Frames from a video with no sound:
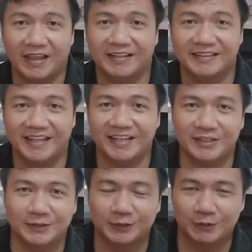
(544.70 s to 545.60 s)
And
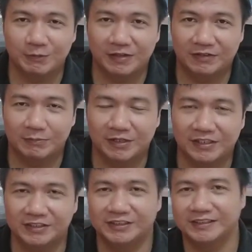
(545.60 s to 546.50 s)
thank you so very
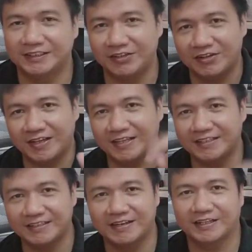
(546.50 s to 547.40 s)
much. See you
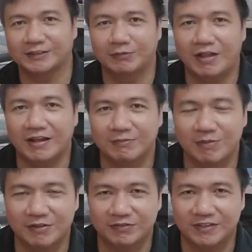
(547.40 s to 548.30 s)
again in the next
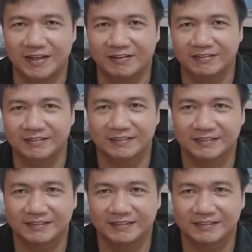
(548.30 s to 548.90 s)
vlog. Bye for now.